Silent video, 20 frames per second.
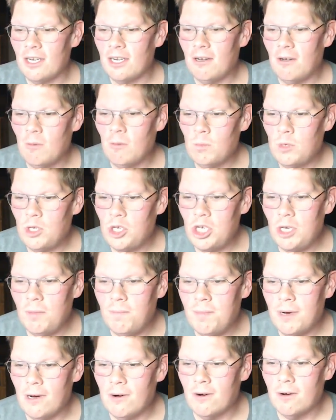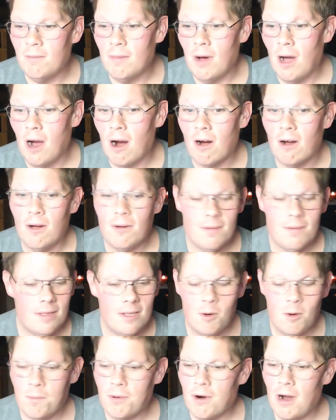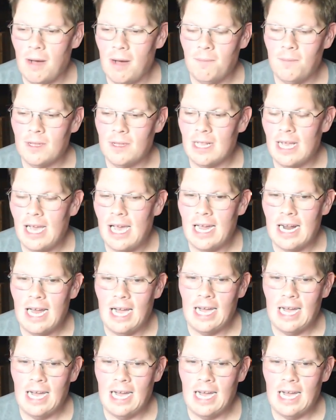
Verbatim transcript: at Home Cheapo tomorrow. No problem with that.